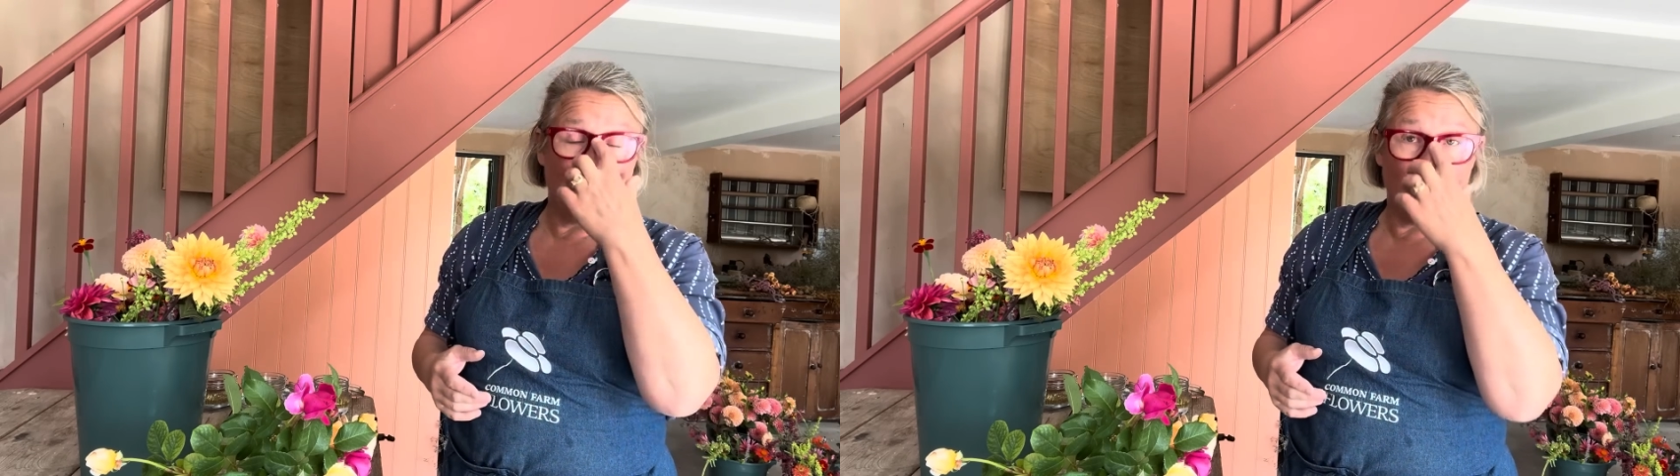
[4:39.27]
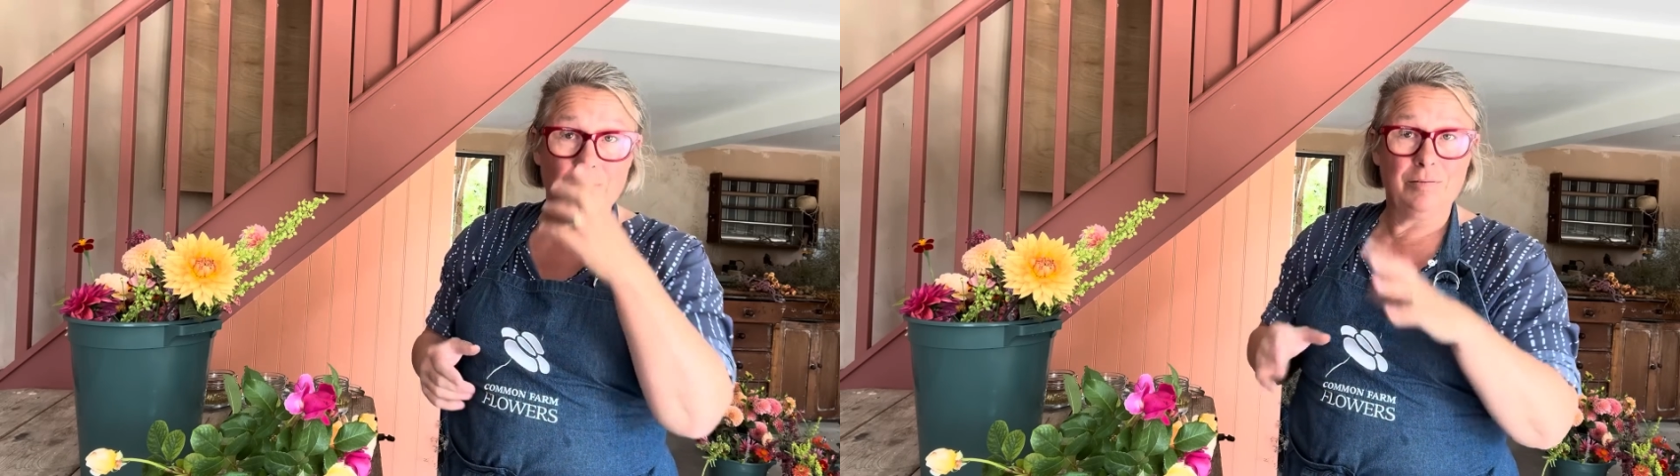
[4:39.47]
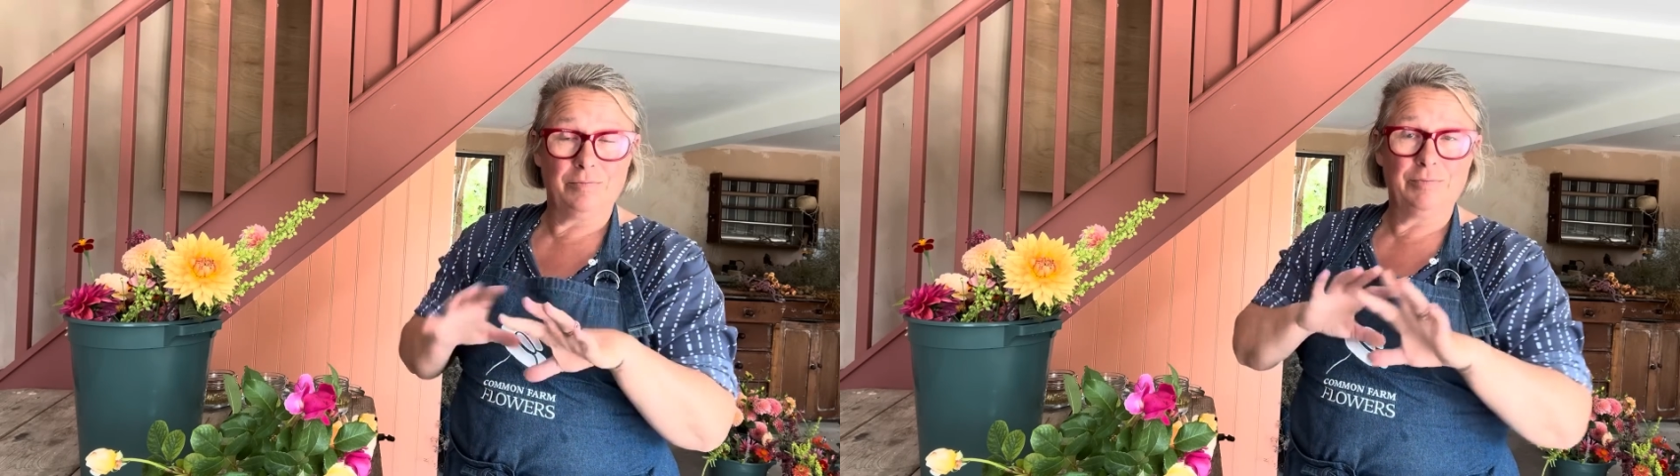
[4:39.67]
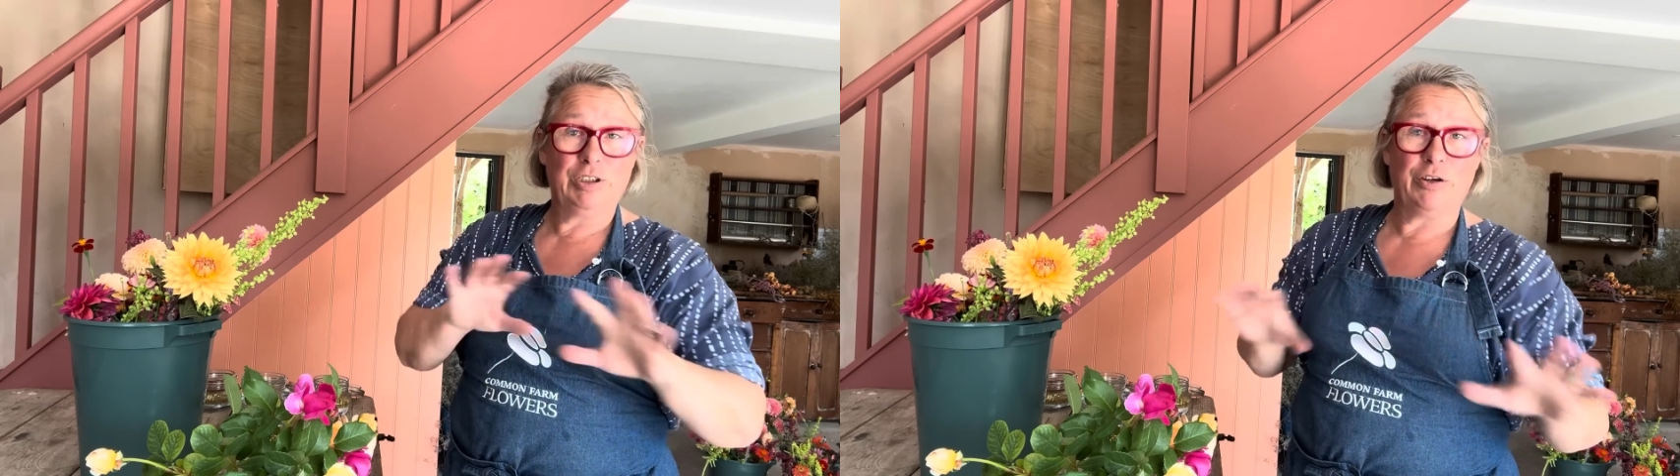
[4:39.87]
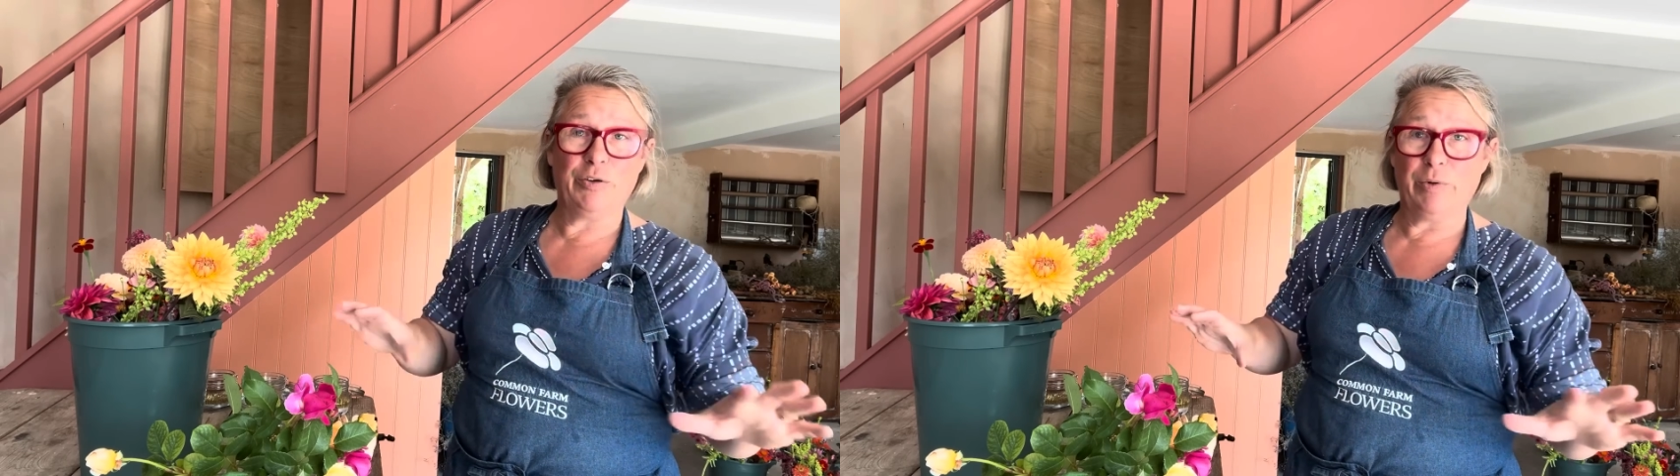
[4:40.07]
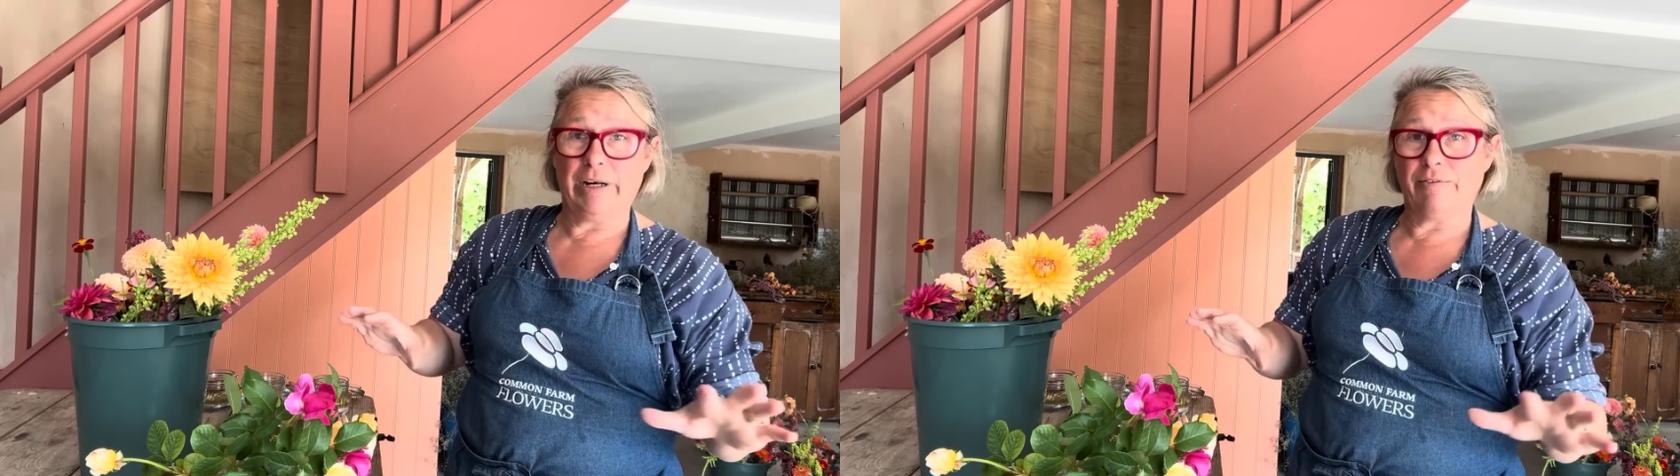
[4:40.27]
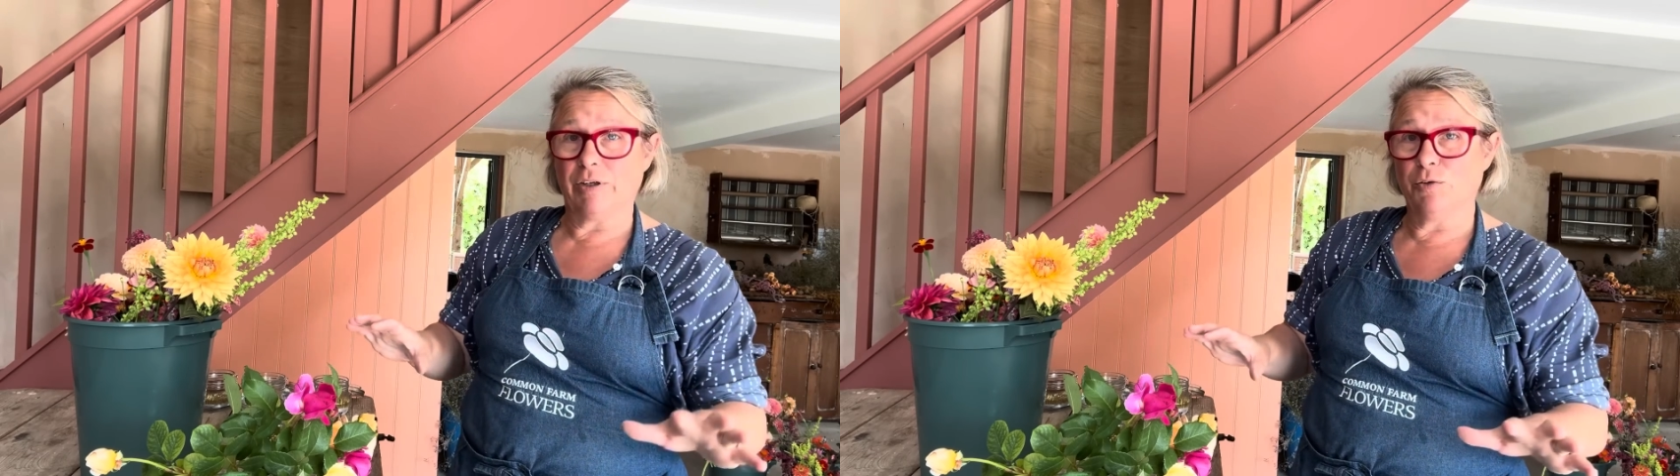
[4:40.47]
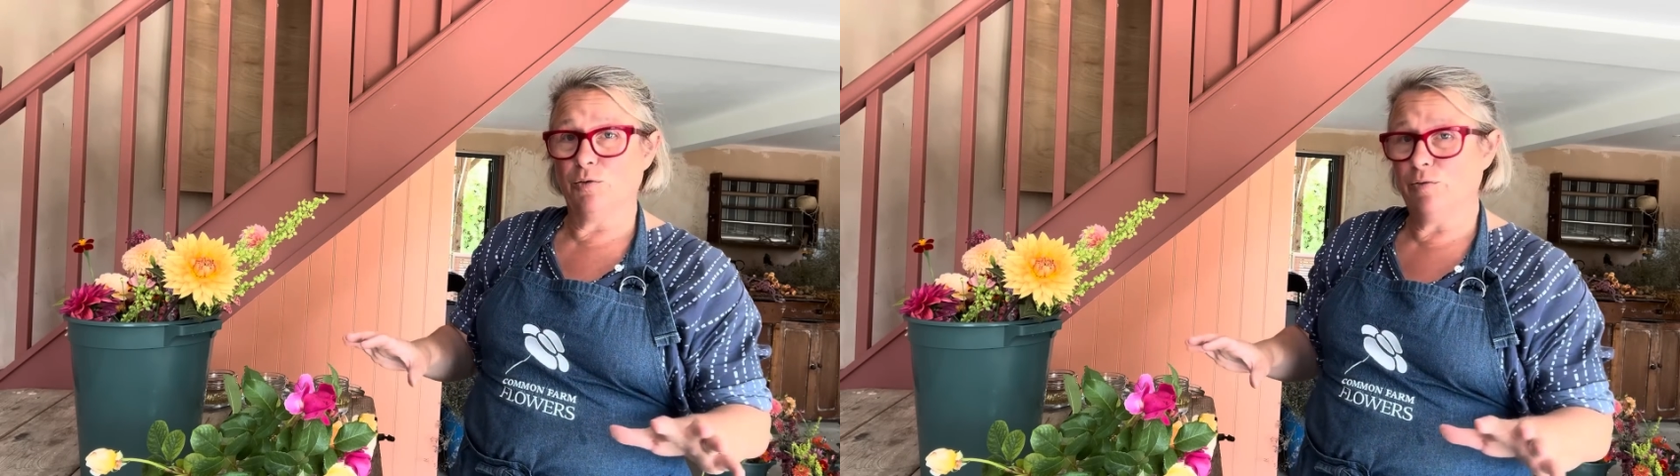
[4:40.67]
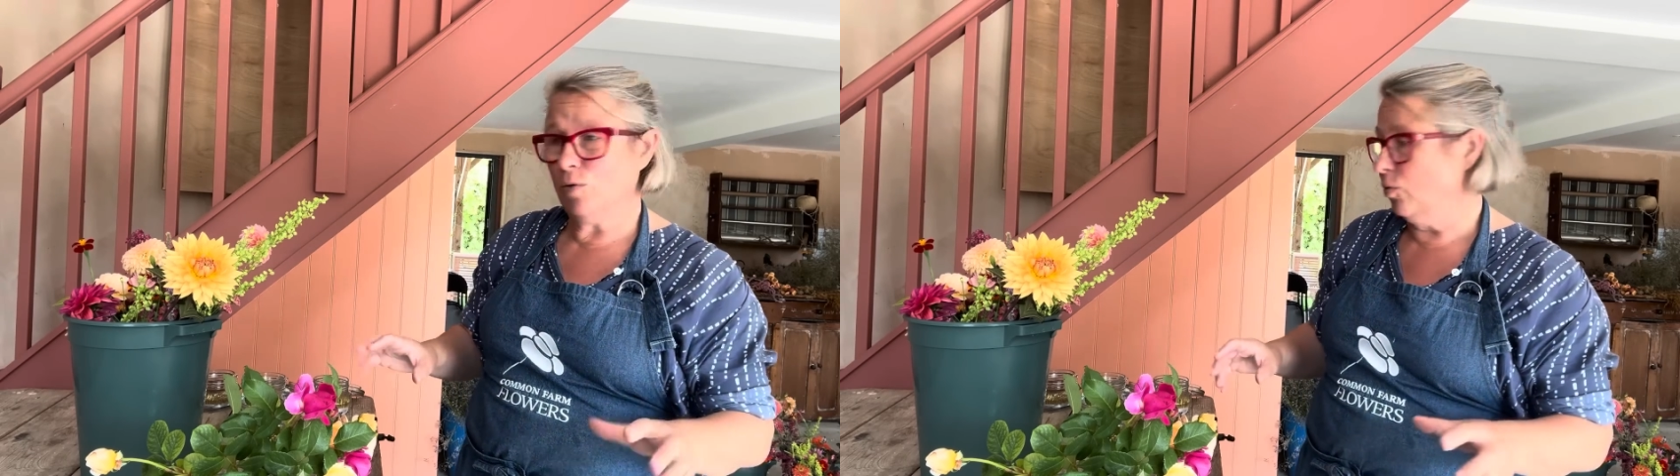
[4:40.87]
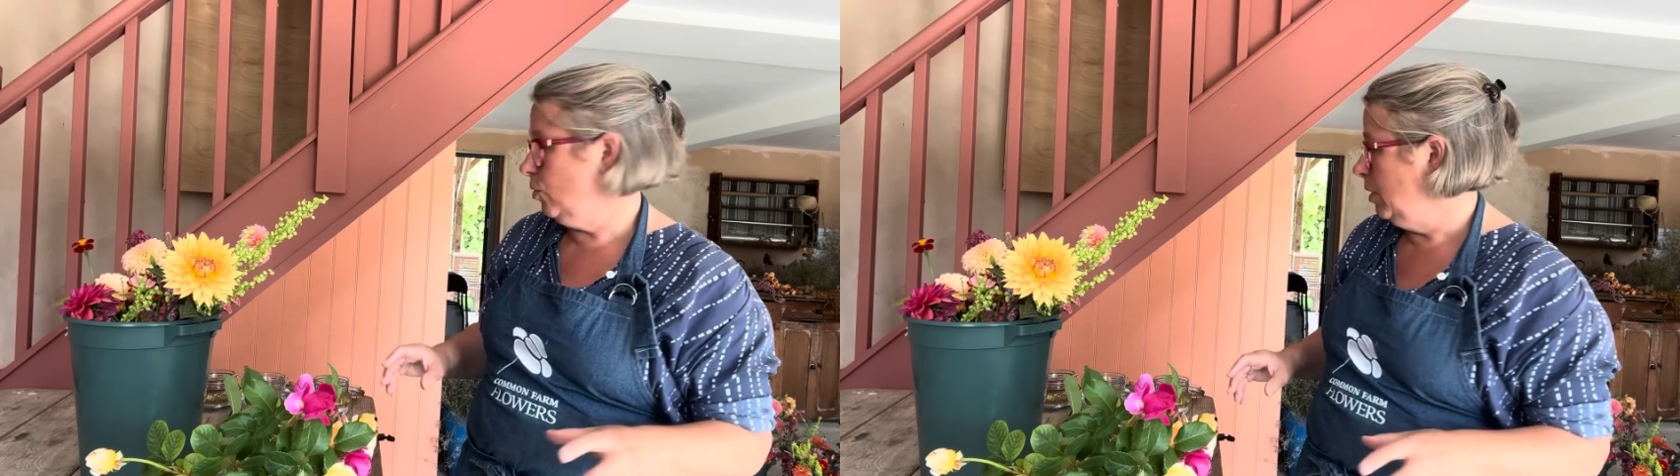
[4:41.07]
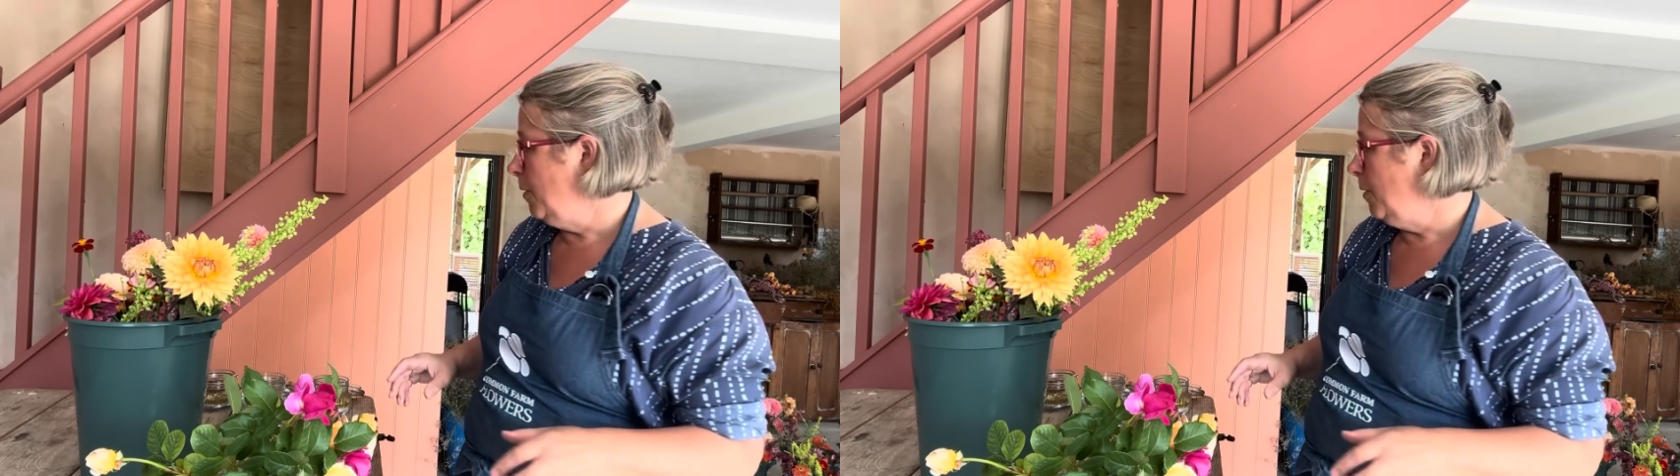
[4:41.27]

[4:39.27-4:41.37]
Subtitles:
I'll show you when I've done all 4.